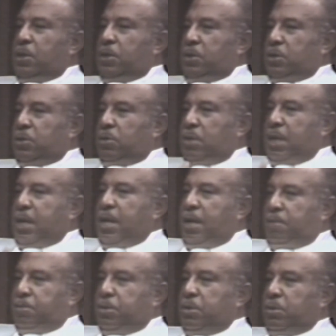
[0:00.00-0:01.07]
So that
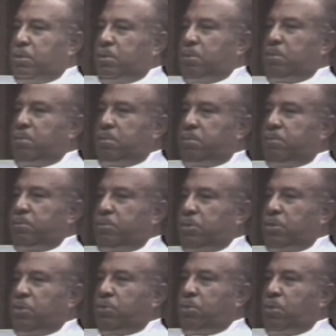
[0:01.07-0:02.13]
helped too,
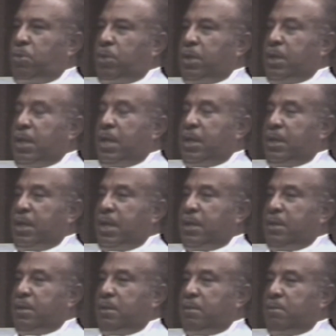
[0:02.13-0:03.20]
because we wanted to get that
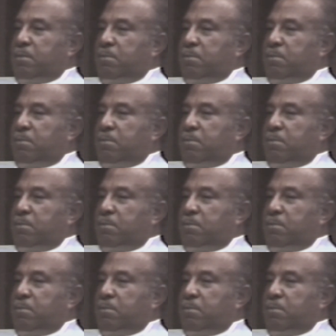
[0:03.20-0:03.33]
to